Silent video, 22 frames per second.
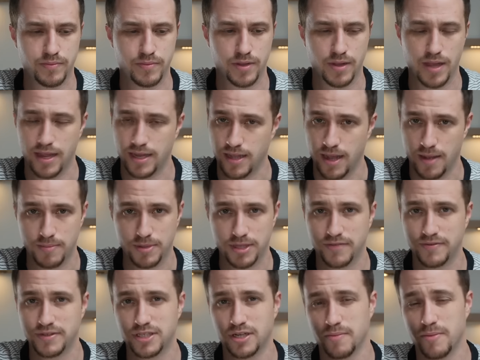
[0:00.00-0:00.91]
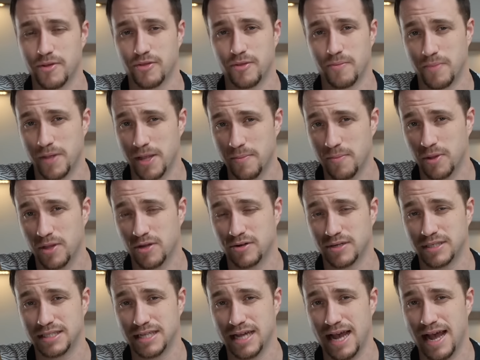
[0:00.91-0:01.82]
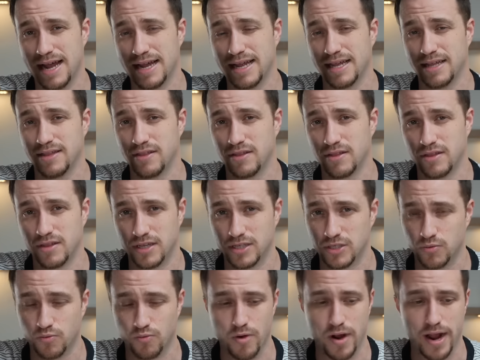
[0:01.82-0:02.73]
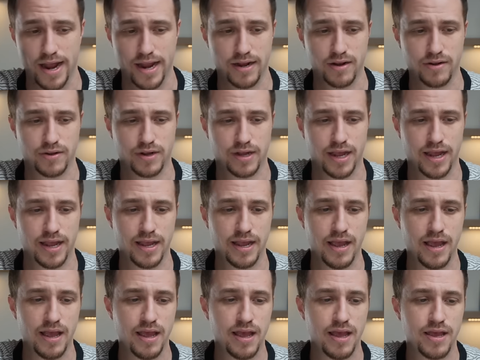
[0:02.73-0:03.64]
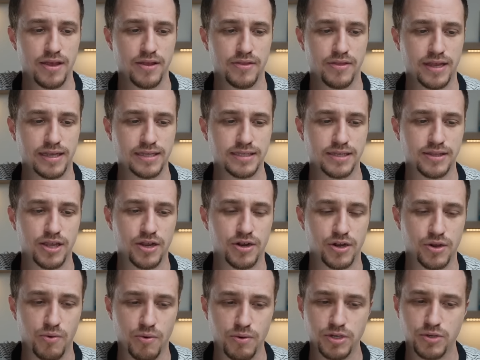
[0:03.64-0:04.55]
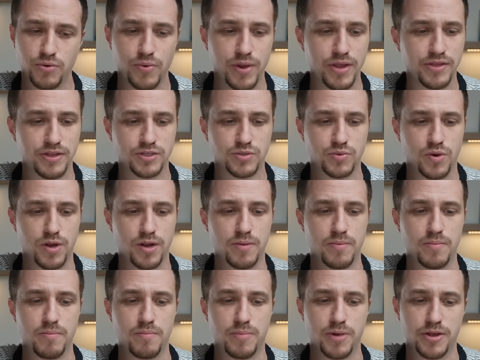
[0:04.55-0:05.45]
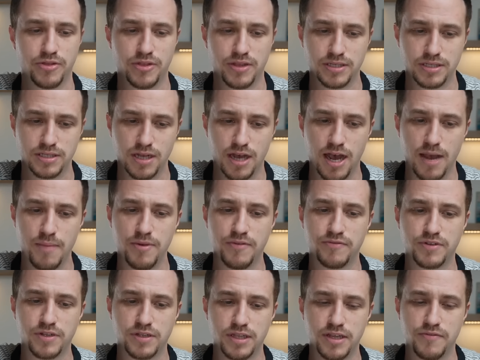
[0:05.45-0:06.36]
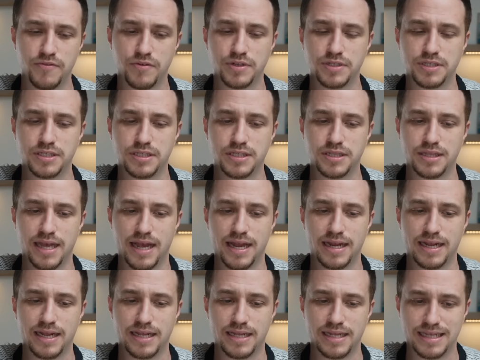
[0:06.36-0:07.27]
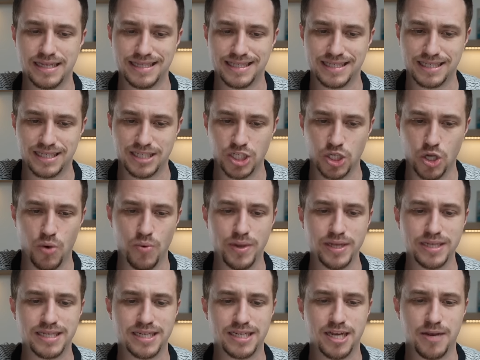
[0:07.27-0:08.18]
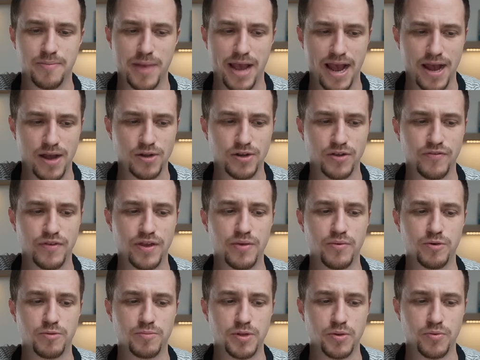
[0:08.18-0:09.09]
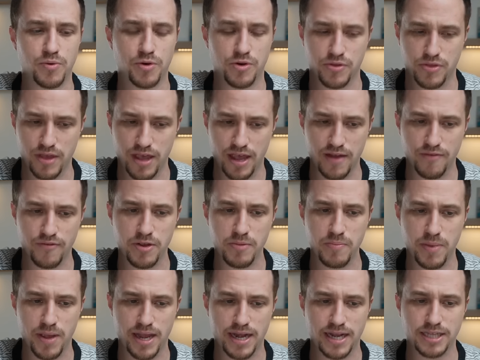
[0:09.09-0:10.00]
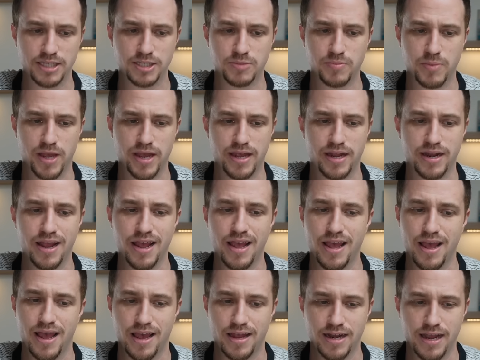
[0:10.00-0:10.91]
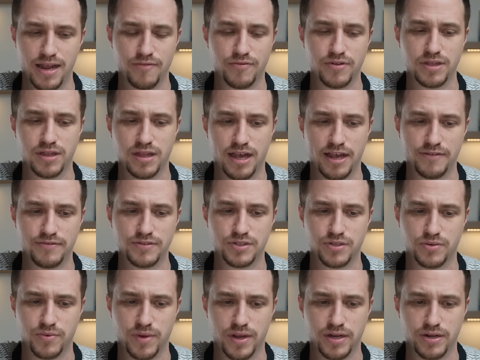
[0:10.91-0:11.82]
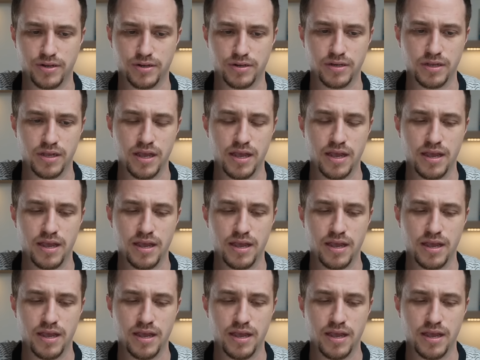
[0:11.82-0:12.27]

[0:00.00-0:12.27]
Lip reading: I believe he's talking about the people that are attacking this right, okay? He said, they're going to win this one, but the time of deliverance that is going to come out of it will be worth every penny spent and every life surrendered.